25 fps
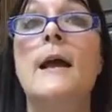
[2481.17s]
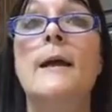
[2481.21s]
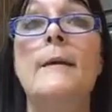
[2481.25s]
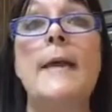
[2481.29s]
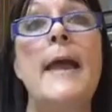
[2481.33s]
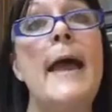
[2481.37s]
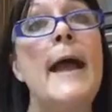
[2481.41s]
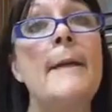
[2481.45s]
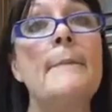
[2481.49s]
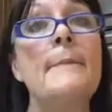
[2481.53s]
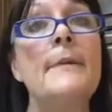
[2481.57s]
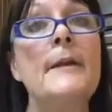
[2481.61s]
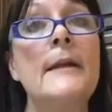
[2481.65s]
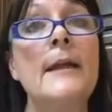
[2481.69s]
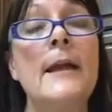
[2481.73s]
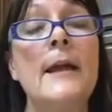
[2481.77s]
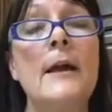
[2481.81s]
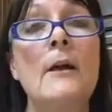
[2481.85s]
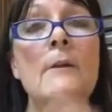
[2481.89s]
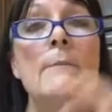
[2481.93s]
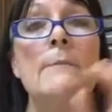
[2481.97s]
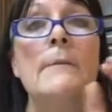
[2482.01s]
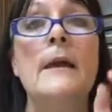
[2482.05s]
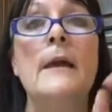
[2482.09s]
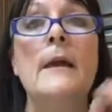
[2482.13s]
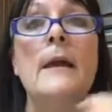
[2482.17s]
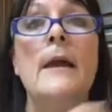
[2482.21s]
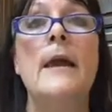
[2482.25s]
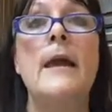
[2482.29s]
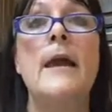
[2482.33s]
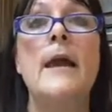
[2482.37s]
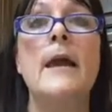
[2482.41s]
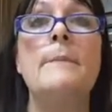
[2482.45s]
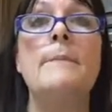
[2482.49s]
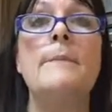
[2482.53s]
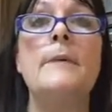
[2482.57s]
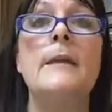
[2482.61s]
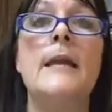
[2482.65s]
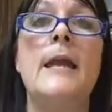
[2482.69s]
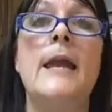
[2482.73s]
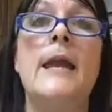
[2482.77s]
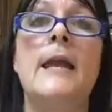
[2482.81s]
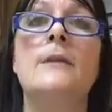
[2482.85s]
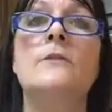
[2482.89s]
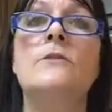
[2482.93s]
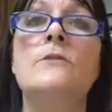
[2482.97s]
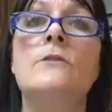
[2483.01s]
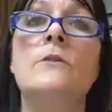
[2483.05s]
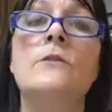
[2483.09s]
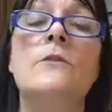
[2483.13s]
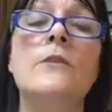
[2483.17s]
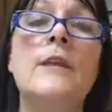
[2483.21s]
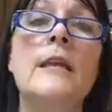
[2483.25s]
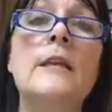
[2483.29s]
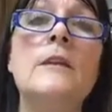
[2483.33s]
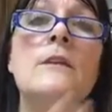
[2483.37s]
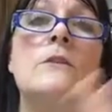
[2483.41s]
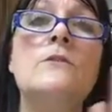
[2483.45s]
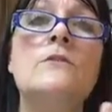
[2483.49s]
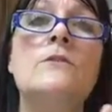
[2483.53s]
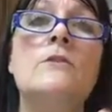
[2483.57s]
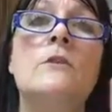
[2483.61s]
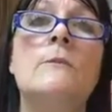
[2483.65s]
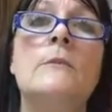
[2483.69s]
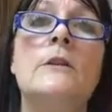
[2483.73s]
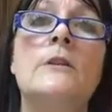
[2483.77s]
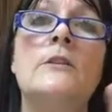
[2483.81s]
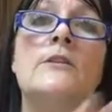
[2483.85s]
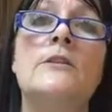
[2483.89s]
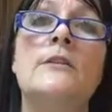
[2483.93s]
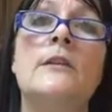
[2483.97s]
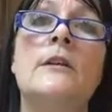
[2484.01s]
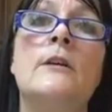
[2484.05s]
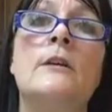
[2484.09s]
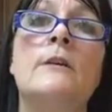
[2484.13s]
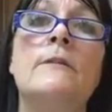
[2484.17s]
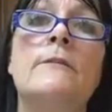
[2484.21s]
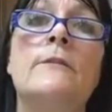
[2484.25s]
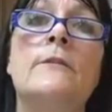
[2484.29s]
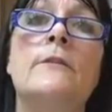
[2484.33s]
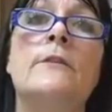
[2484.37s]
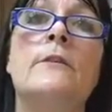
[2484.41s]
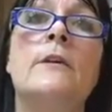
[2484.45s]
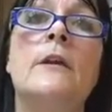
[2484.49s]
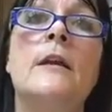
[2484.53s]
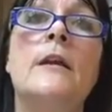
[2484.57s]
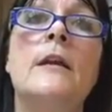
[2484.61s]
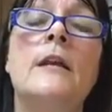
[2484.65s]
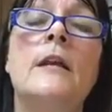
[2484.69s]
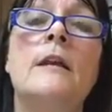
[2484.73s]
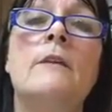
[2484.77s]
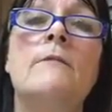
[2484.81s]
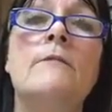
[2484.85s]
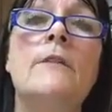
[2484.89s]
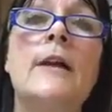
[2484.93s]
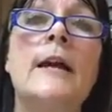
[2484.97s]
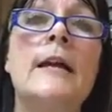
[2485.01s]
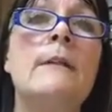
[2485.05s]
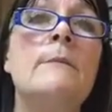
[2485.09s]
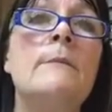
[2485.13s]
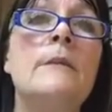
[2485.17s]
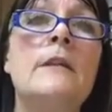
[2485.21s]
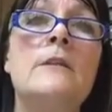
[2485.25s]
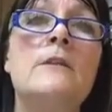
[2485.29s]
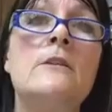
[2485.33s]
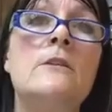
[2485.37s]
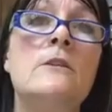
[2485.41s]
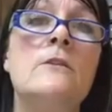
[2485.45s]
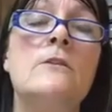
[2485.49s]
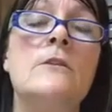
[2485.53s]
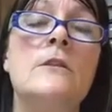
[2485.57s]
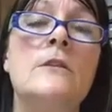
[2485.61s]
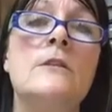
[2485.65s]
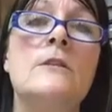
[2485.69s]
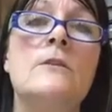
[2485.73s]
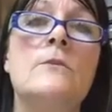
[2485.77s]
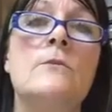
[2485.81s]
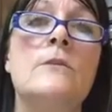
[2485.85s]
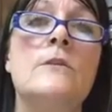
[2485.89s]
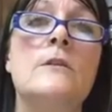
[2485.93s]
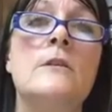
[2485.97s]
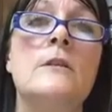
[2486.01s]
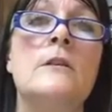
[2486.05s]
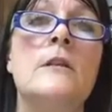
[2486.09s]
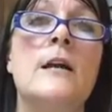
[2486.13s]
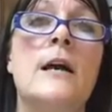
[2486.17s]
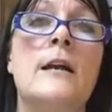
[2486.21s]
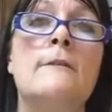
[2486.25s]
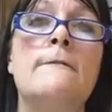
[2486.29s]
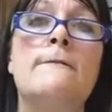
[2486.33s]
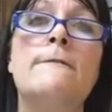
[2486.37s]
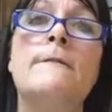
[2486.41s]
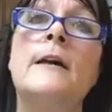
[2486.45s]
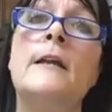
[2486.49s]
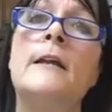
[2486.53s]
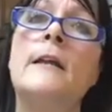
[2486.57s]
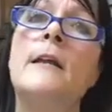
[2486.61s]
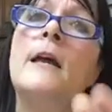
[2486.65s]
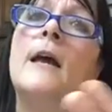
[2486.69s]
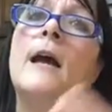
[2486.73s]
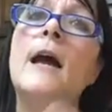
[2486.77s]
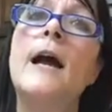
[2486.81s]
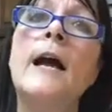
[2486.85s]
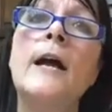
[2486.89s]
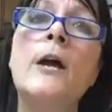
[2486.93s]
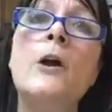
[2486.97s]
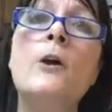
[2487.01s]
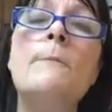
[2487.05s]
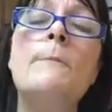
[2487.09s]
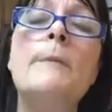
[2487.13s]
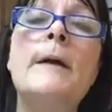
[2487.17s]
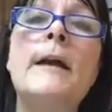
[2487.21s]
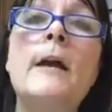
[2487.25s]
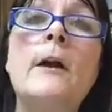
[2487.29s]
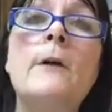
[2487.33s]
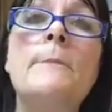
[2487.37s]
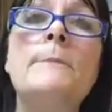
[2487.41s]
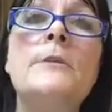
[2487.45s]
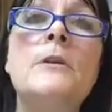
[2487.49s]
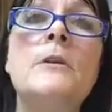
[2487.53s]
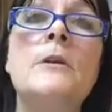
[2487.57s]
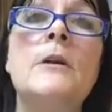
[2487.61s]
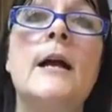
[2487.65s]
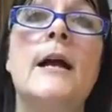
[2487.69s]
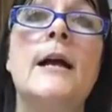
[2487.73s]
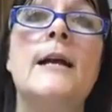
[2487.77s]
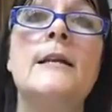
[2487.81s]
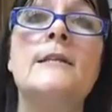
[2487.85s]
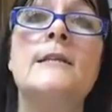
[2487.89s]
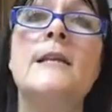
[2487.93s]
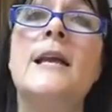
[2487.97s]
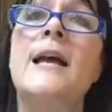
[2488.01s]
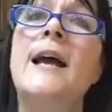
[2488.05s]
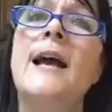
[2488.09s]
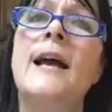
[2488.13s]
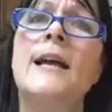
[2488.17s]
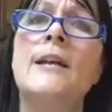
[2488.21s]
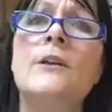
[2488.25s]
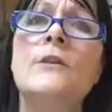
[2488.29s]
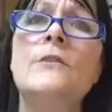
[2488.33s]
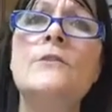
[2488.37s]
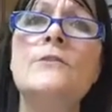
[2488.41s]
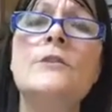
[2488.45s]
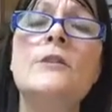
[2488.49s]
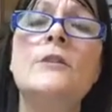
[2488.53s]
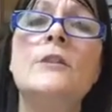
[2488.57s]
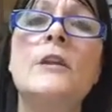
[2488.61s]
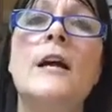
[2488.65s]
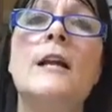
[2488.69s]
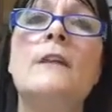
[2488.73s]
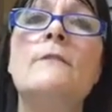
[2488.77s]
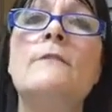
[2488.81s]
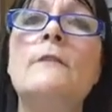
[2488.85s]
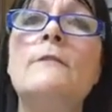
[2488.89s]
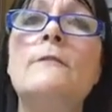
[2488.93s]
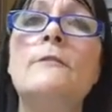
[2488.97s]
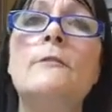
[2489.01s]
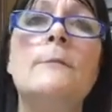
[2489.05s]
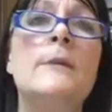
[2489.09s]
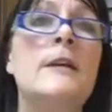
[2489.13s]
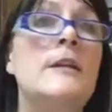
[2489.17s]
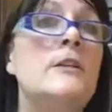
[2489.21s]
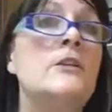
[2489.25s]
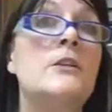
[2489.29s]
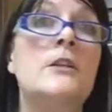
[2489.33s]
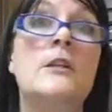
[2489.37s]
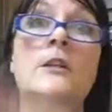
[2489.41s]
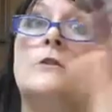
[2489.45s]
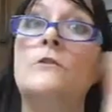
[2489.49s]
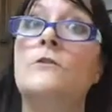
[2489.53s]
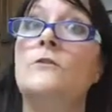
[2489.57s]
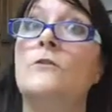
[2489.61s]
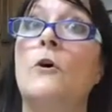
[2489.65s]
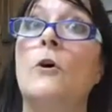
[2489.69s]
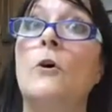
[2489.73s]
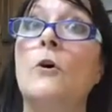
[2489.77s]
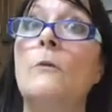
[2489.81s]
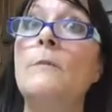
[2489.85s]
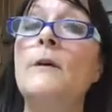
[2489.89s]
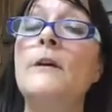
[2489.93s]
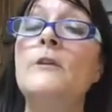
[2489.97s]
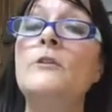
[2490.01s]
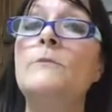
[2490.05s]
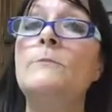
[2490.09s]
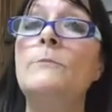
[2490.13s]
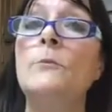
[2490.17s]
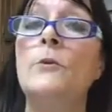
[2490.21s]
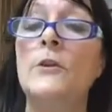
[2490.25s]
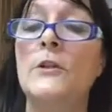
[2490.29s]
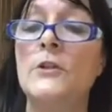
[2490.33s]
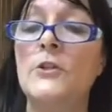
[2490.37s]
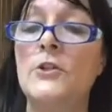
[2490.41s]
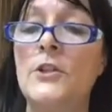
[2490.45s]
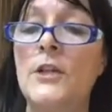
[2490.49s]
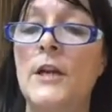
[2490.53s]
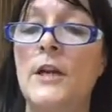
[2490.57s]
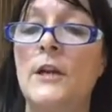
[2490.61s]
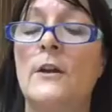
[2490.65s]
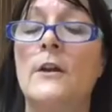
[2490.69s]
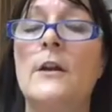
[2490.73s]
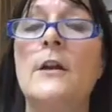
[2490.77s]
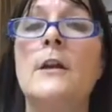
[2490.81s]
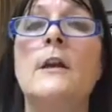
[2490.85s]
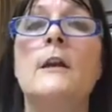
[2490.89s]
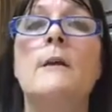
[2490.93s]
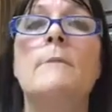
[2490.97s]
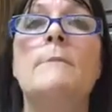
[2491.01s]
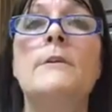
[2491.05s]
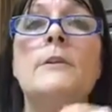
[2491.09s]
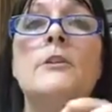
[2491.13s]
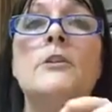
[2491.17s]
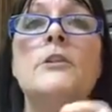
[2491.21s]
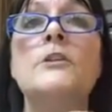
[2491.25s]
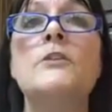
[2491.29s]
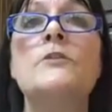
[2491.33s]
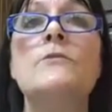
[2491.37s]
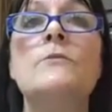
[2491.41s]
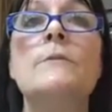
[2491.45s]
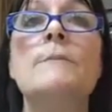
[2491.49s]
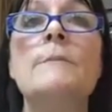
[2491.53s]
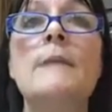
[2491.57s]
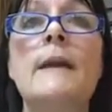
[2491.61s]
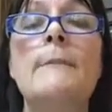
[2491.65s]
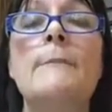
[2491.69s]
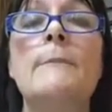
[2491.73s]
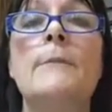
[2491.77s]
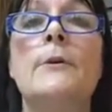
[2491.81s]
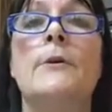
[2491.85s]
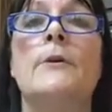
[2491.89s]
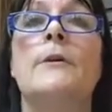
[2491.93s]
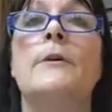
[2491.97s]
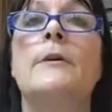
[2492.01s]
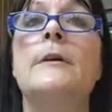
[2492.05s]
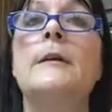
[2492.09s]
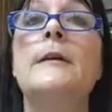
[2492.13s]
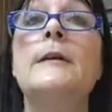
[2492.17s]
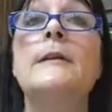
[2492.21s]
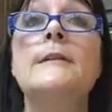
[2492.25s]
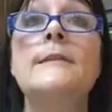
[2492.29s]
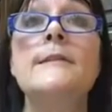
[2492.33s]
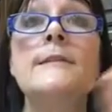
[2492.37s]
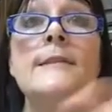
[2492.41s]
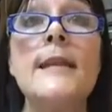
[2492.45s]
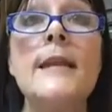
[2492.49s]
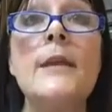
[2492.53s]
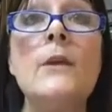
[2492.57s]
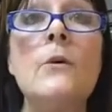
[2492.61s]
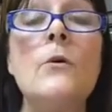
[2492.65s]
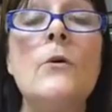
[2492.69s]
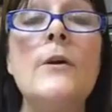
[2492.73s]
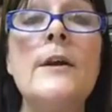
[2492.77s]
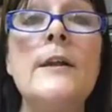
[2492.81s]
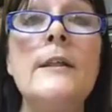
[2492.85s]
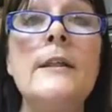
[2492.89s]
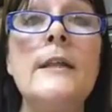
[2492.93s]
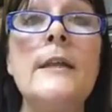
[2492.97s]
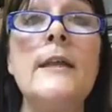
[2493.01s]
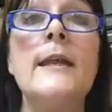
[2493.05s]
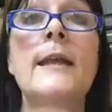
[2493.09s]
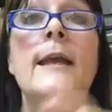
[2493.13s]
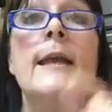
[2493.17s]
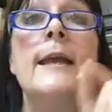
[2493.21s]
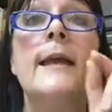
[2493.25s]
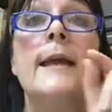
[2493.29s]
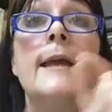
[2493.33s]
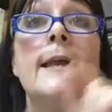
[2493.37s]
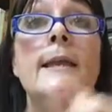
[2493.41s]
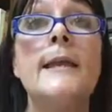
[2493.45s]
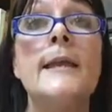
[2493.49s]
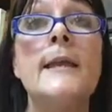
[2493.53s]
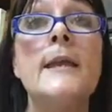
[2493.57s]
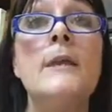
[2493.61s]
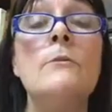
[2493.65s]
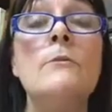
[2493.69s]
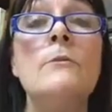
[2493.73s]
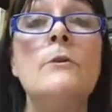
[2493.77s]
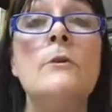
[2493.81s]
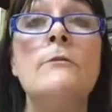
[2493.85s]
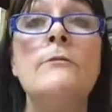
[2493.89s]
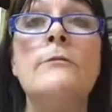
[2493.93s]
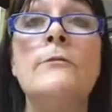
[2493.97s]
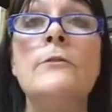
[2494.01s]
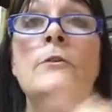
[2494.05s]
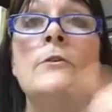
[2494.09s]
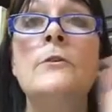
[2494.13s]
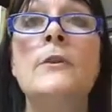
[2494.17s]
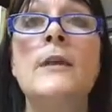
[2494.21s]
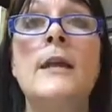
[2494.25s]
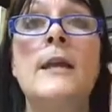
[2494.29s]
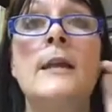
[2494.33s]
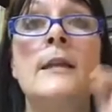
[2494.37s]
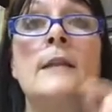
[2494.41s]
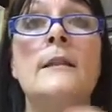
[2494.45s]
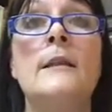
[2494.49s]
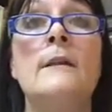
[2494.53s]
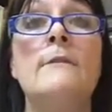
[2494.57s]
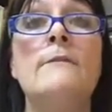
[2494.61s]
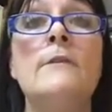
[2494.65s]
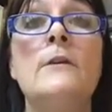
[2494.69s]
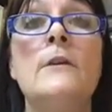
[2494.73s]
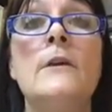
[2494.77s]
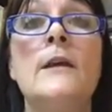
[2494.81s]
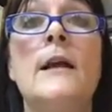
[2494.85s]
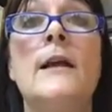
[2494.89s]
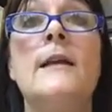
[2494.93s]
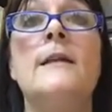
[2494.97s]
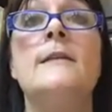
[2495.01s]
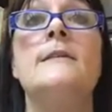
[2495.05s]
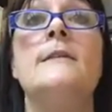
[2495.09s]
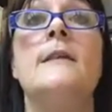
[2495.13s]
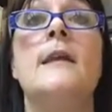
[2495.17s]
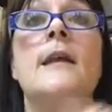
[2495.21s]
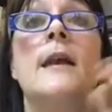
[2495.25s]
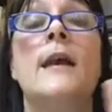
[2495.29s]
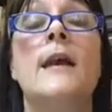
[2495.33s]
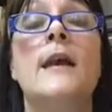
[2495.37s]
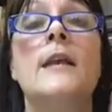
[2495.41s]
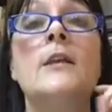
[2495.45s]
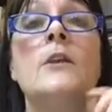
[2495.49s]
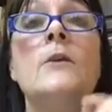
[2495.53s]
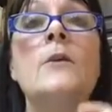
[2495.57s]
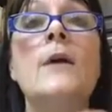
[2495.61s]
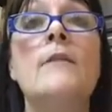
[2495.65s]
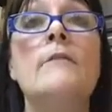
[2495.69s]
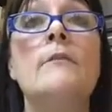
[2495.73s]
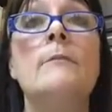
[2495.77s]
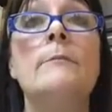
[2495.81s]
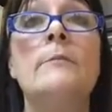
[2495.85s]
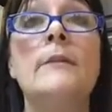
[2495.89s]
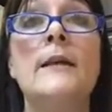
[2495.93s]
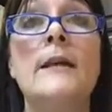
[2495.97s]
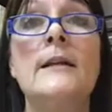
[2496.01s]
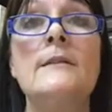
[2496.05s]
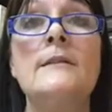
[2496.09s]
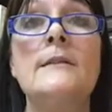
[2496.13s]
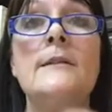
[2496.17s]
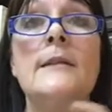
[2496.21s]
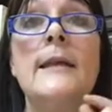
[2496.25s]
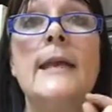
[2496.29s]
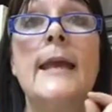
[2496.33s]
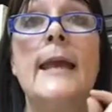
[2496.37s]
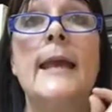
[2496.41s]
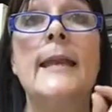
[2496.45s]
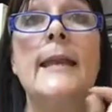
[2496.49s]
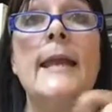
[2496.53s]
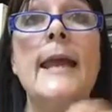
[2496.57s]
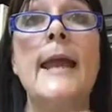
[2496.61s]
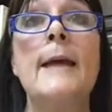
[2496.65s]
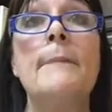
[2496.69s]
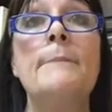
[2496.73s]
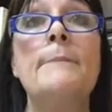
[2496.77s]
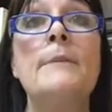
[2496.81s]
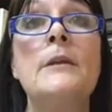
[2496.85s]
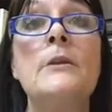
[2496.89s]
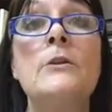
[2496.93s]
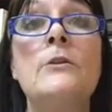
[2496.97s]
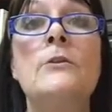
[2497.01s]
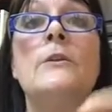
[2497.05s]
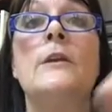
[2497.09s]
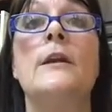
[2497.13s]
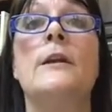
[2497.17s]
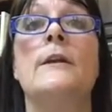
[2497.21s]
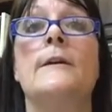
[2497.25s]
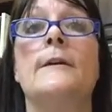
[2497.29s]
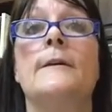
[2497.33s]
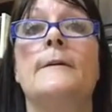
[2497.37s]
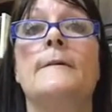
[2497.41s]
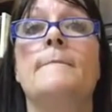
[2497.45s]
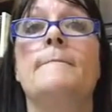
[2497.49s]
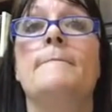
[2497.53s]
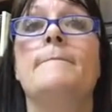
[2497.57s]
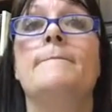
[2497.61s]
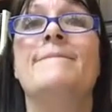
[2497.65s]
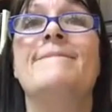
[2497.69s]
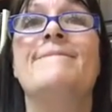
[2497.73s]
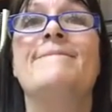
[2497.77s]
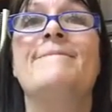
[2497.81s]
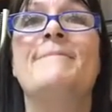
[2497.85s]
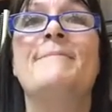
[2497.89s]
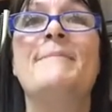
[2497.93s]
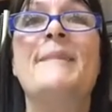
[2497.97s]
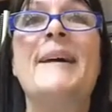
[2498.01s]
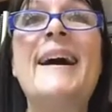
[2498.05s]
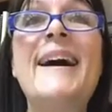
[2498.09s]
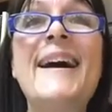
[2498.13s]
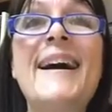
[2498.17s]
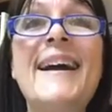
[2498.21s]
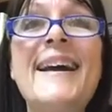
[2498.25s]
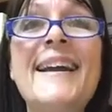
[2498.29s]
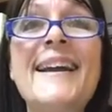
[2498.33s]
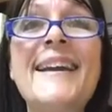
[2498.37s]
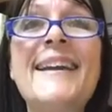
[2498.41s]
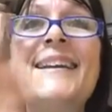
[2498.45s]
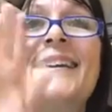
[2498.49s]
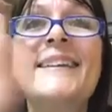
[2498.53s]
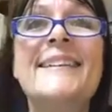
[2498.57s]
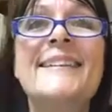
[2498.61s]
Happy to help, happy to answer. Thank you so much, Sarah, for inviting me to do this. It was a lot of fun. I hope I helped you guys. I know there's a lot of information. There's a whole bunch more to share. But just remember, stay oily and eat real food. And I love you guys. And you have a blessed and happy new year. Bye.